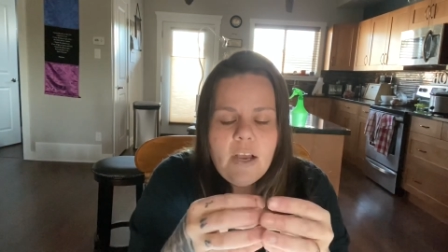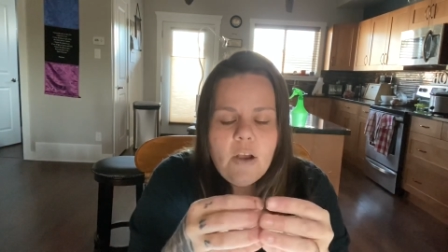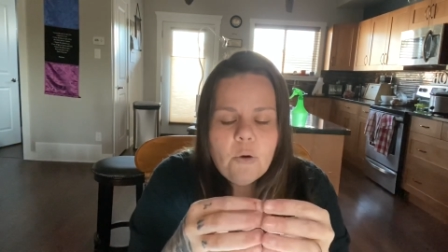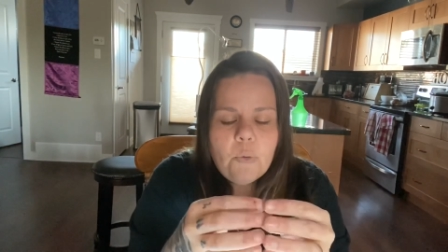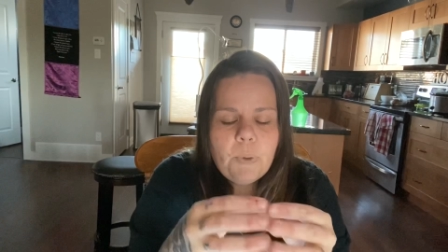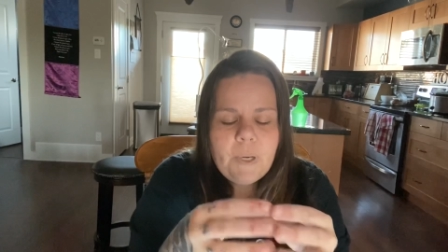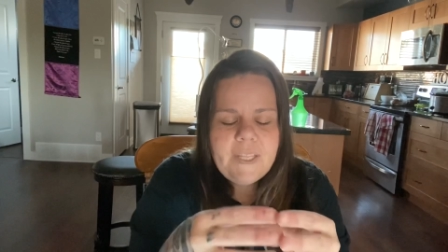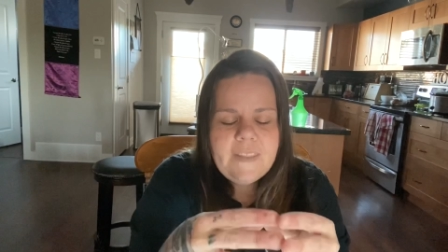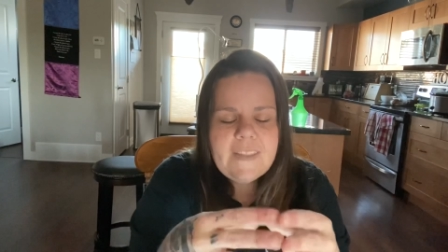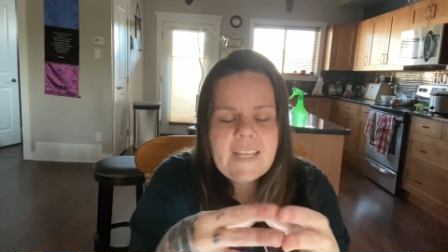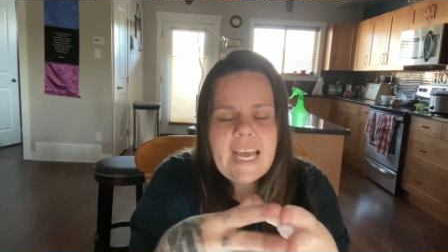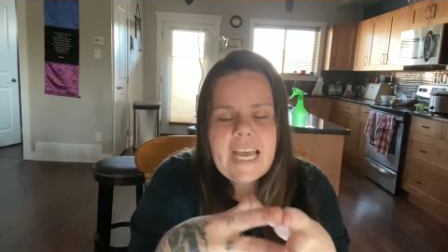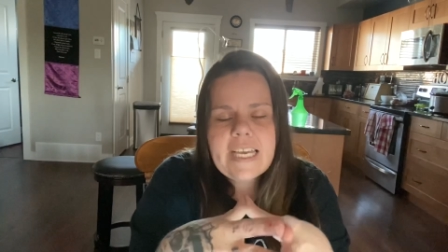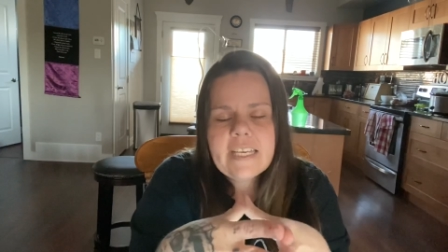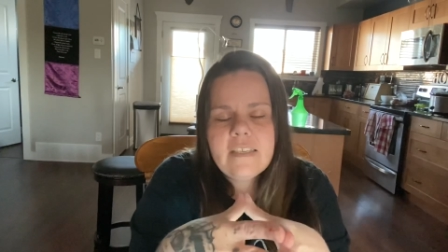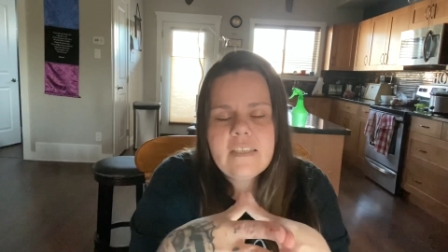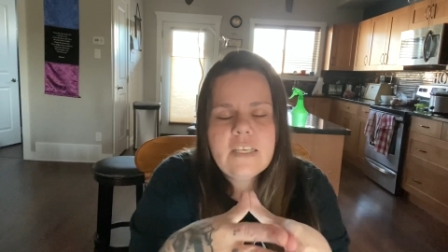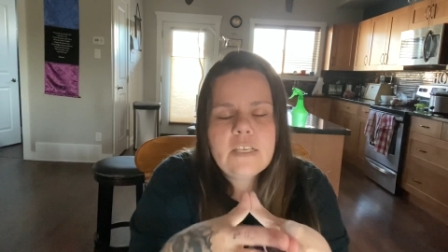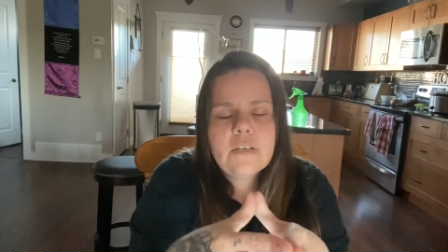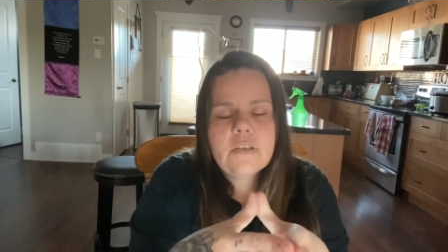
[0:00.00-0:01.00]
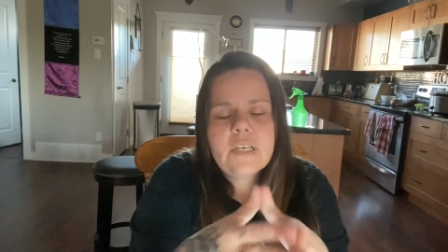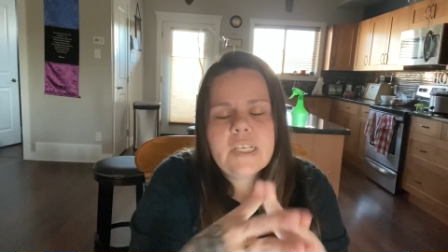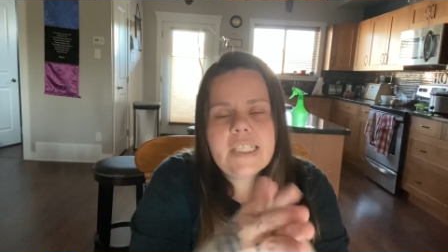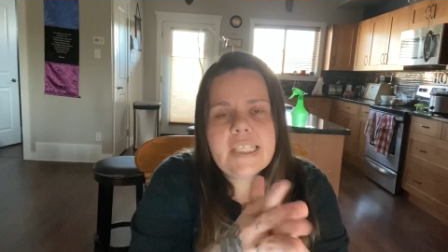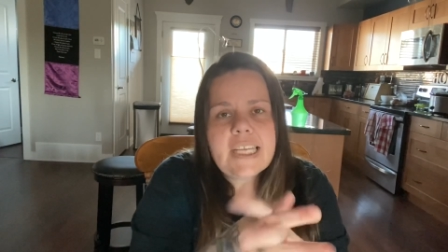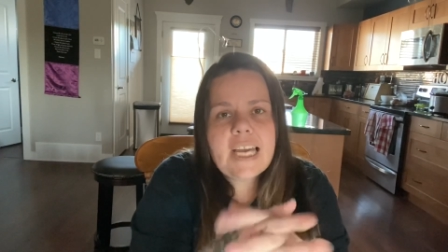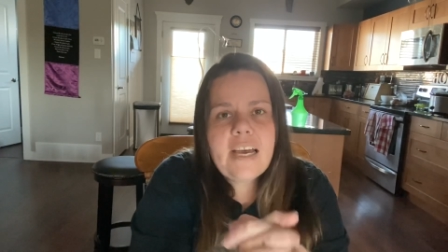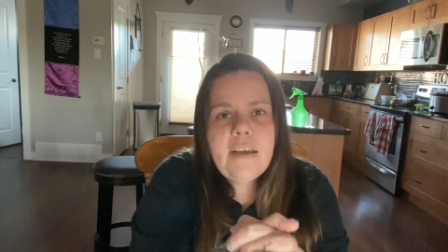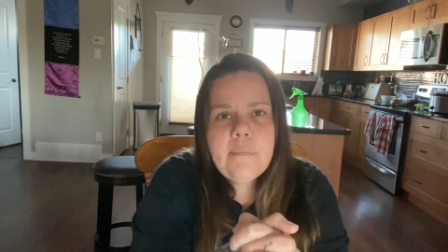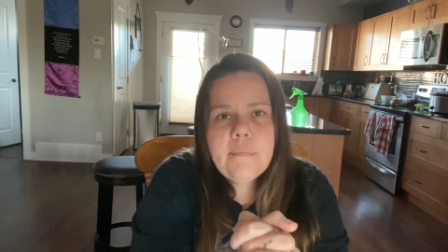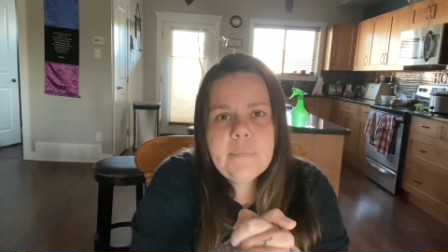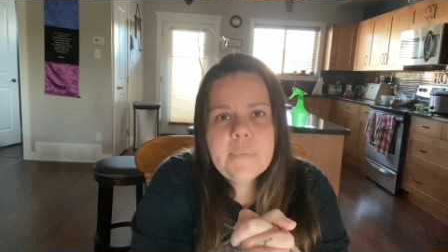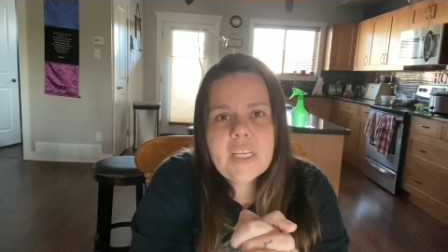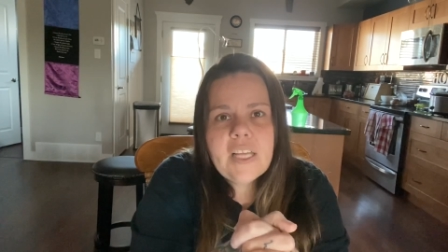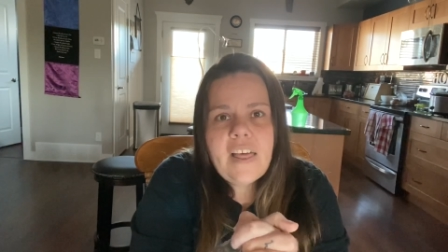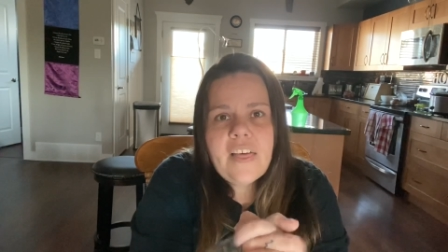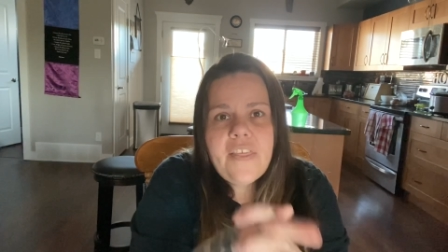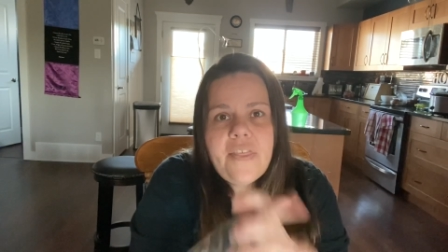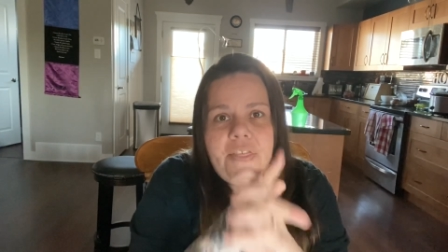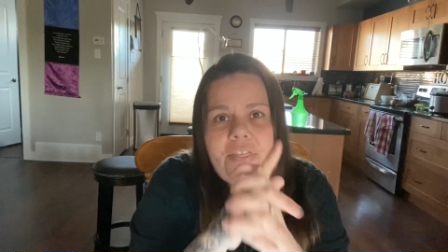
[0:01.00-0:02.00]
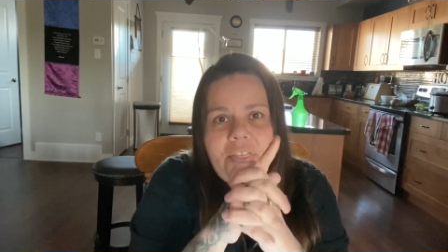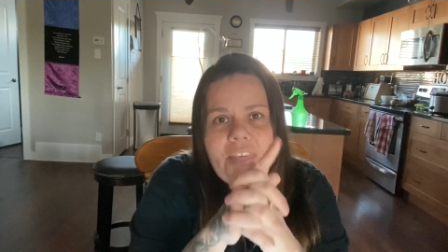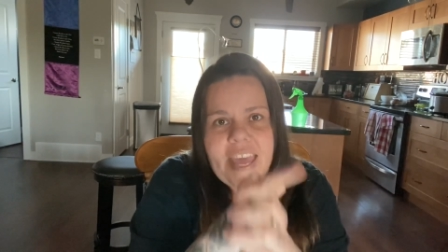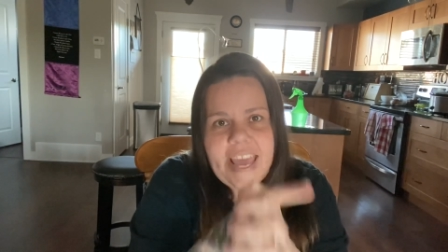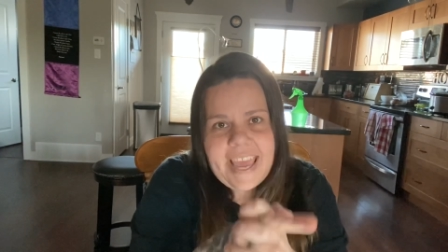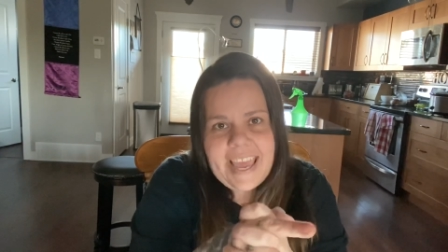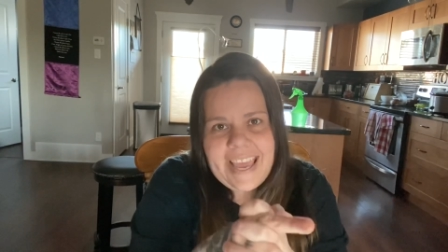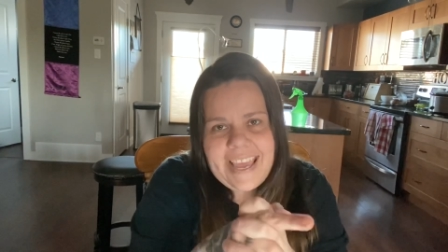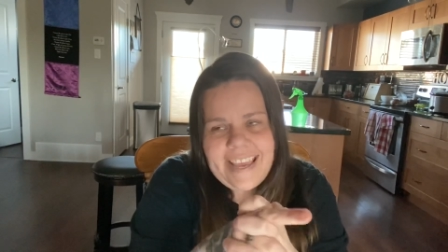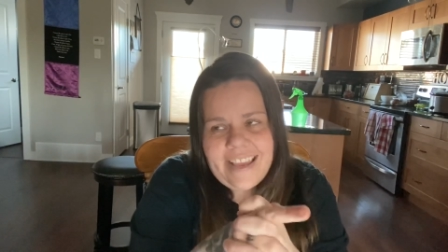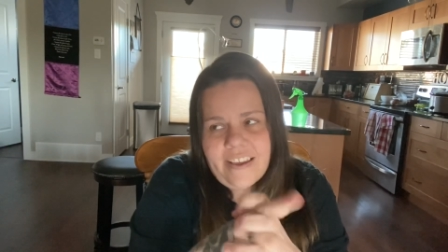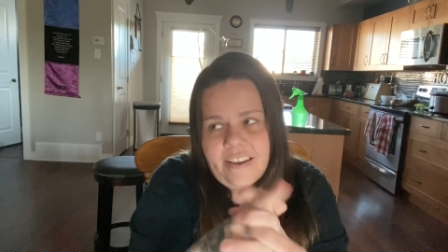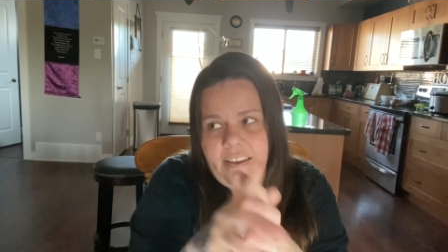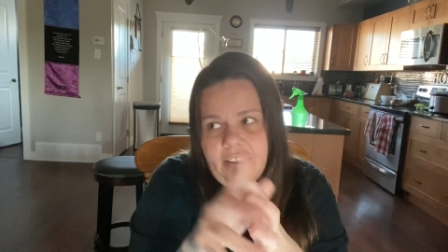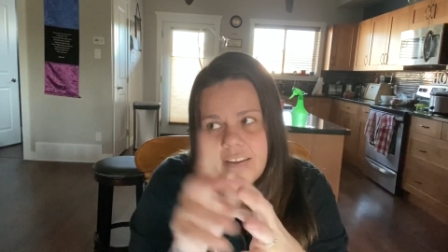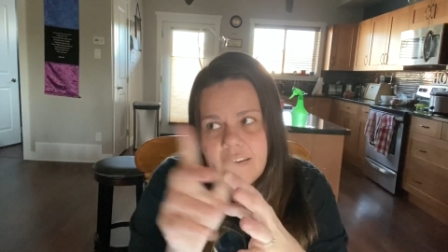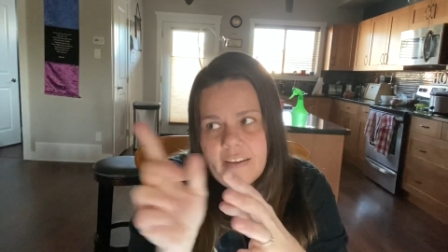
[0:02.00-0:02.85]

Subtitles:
When that year is up, they